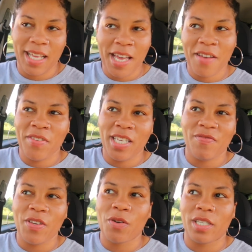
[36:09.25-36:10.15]
it an inconvenience
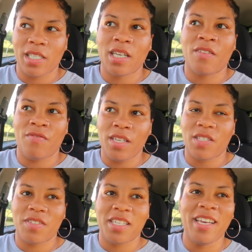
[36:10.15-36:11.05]
fee or is it a
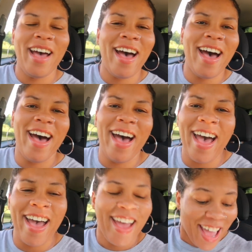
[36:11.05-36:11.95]
convenience fee?
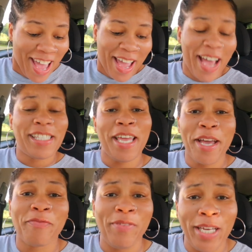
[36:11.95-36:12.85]
It's an
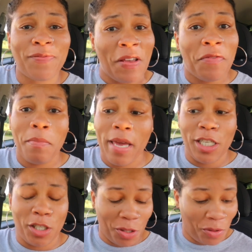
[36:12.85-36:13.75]
inconvenience fee for me,
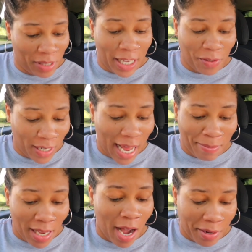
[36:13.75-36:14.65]
shoot. That's what
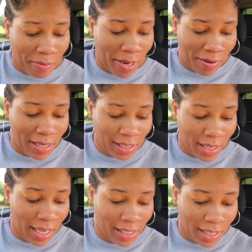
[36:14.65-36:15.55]
I'm talking about. It's a,
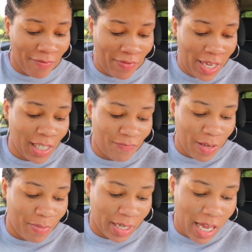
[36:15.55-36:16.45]
it's a convenience
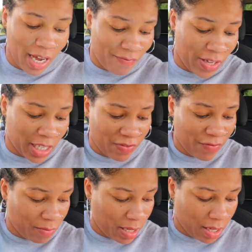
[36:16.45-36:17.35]
fee, but an inconvenience fee
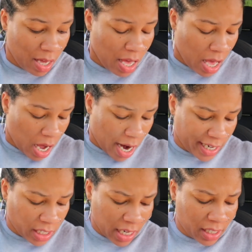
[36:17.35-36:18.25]
for me. All
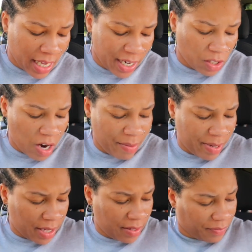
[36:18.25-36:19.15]
right, Josh, sign this card,
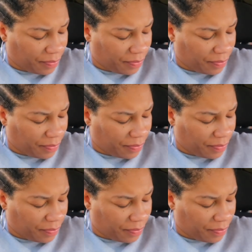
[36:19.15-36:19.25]
buddy.